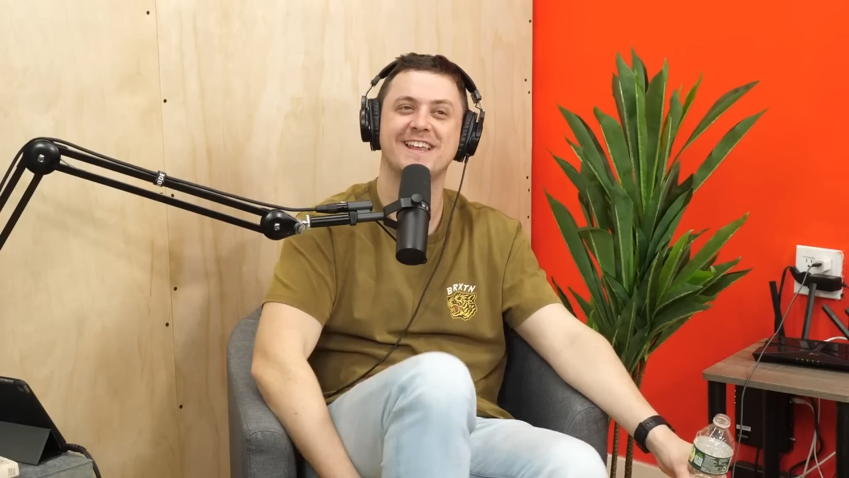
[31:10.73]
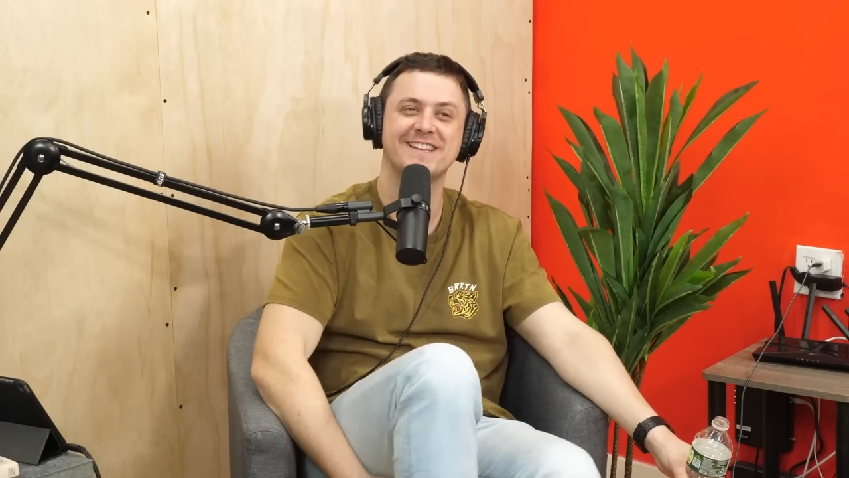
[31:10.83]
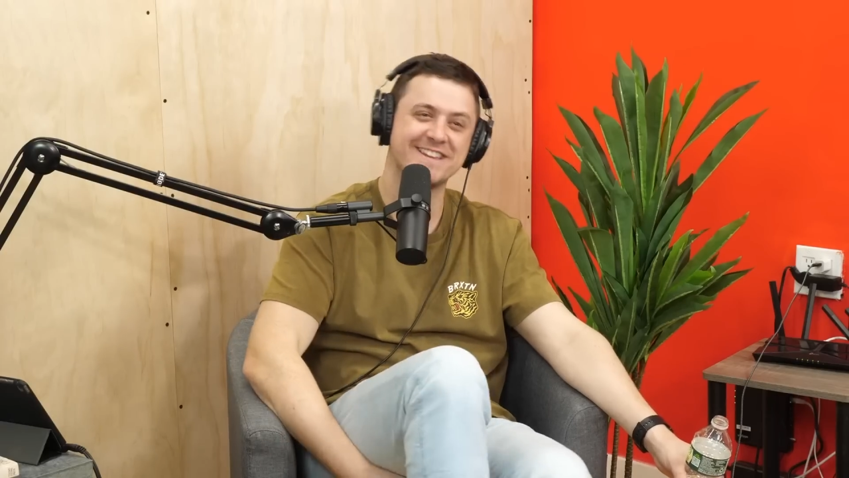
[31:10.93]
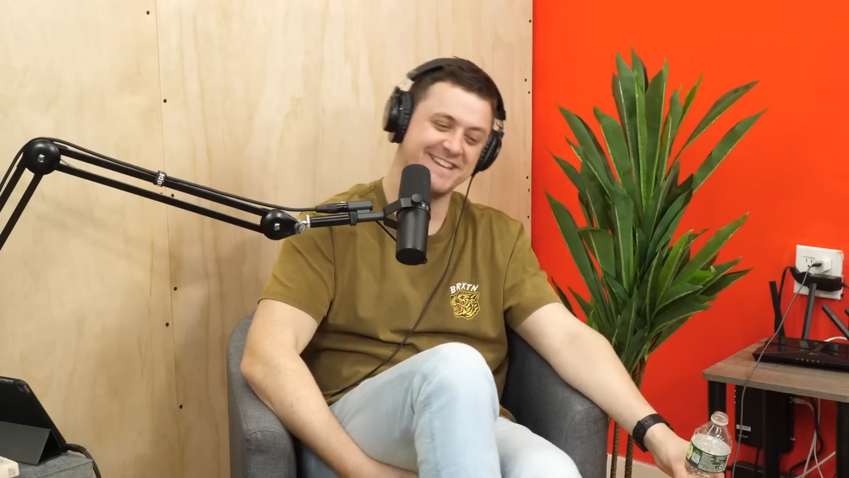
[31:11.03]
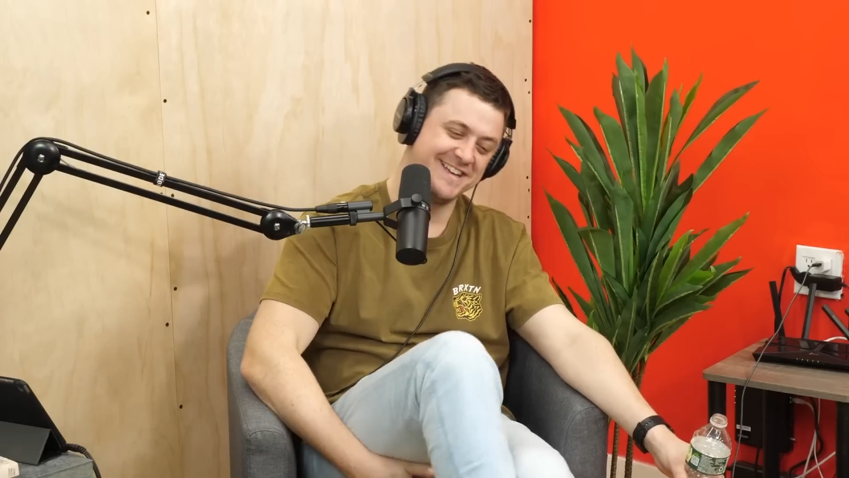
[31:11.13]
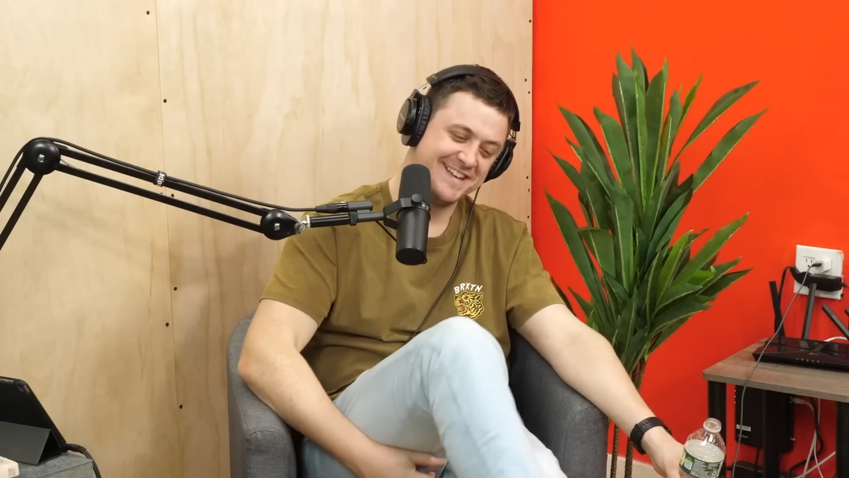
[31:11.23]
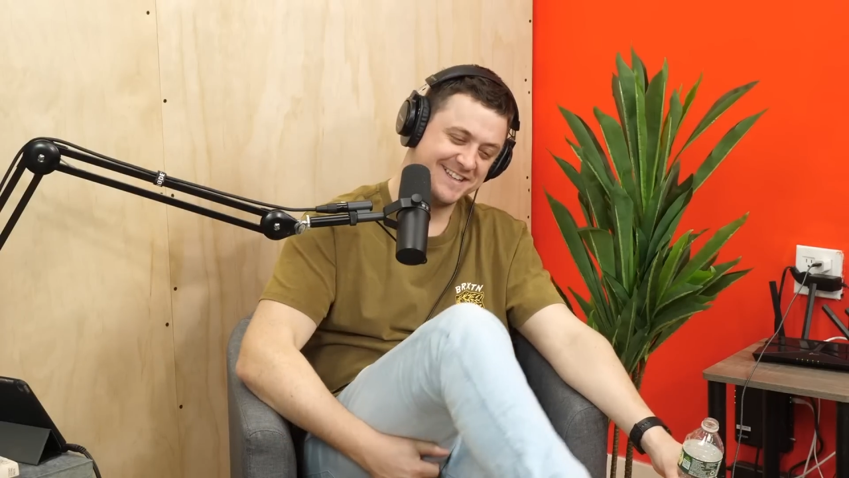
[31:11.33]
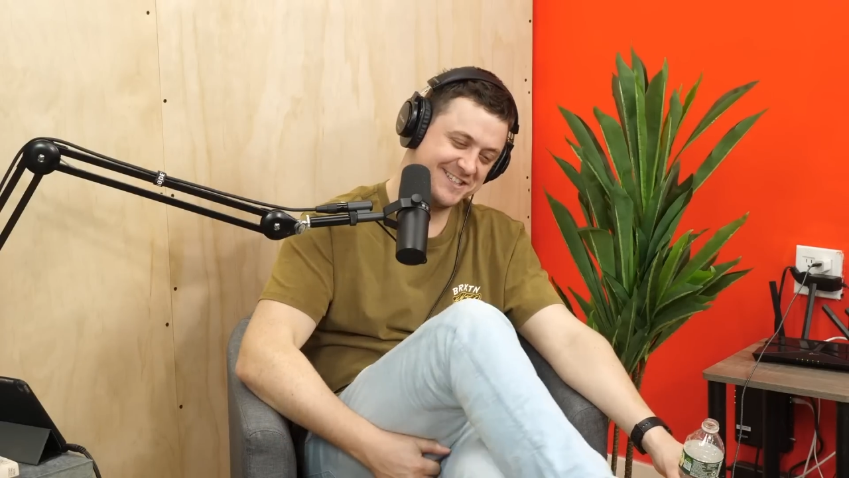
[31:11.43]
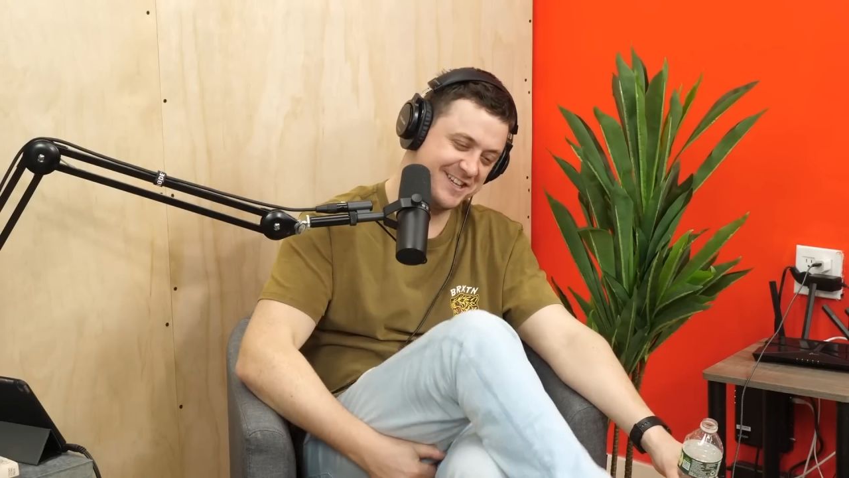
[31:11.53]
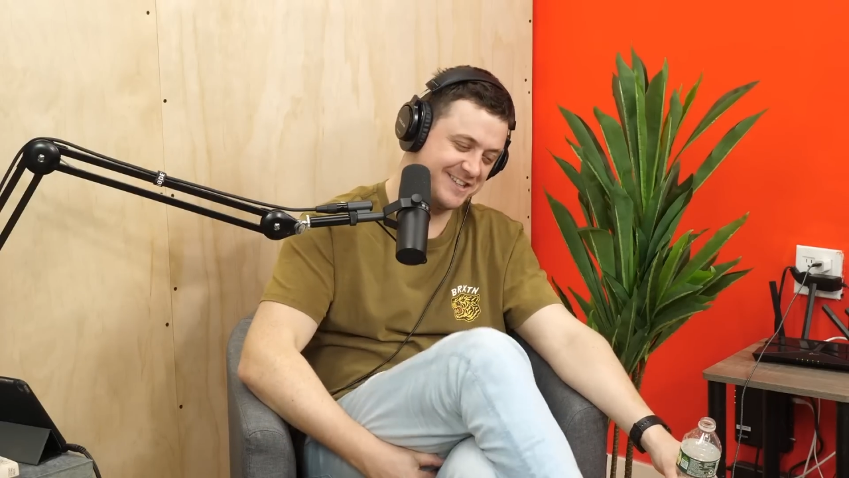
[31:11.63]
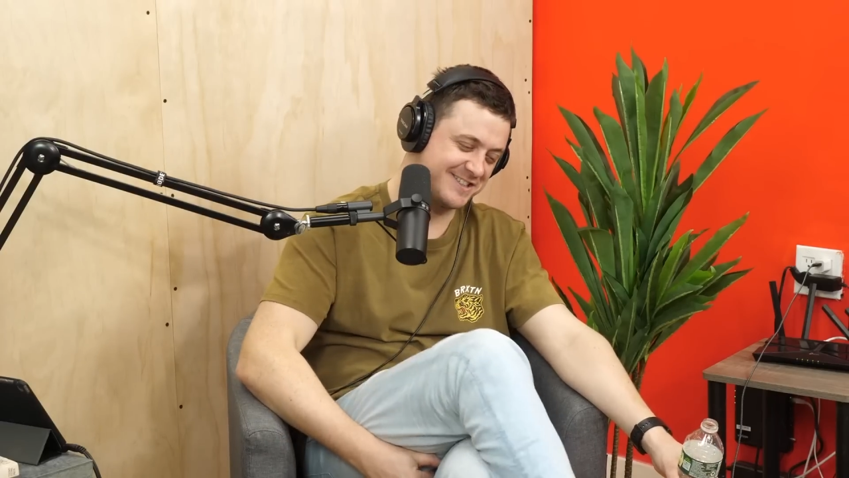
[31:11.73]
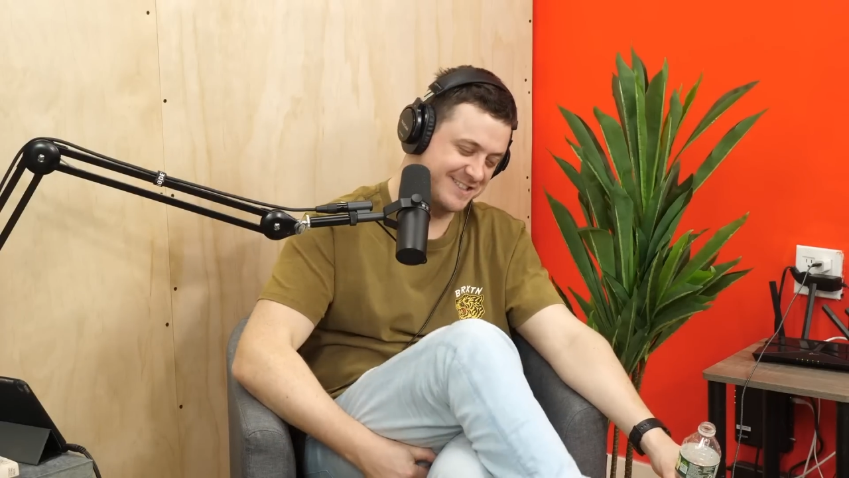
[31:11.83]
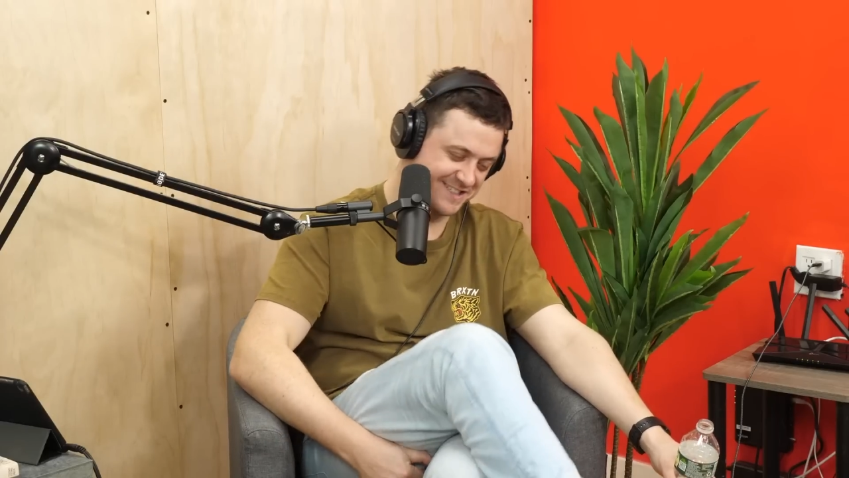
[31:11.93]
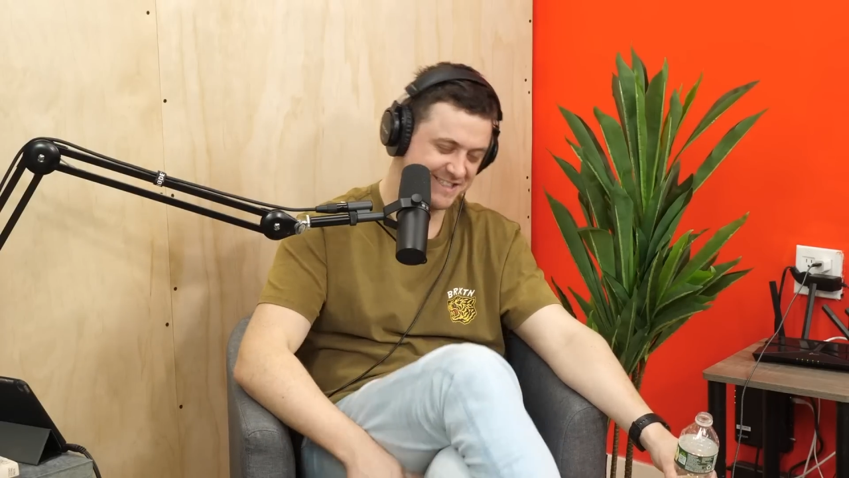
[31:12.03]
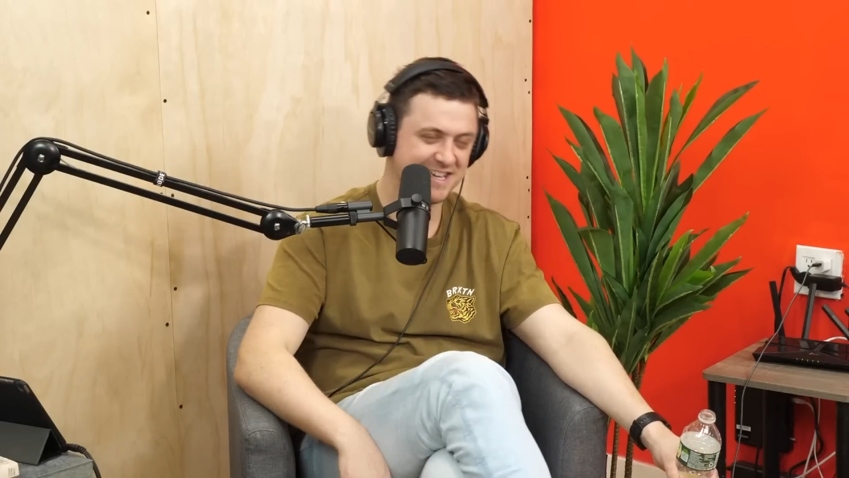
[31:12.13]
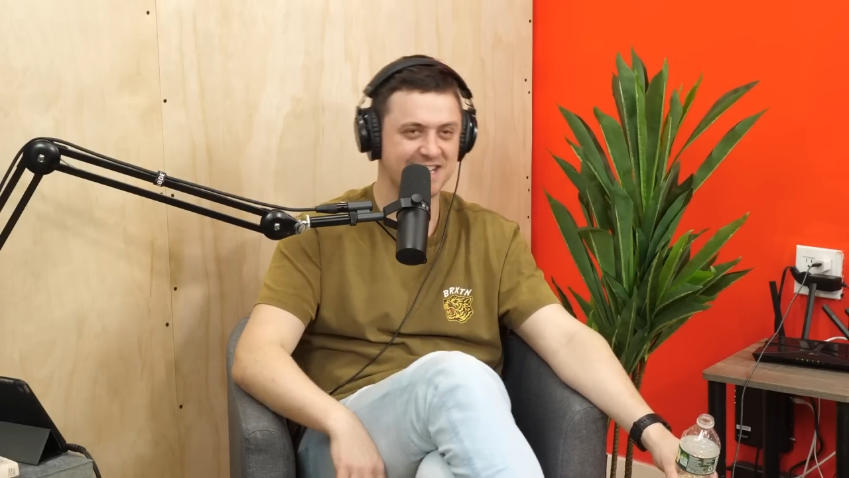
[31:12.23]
That Jesus.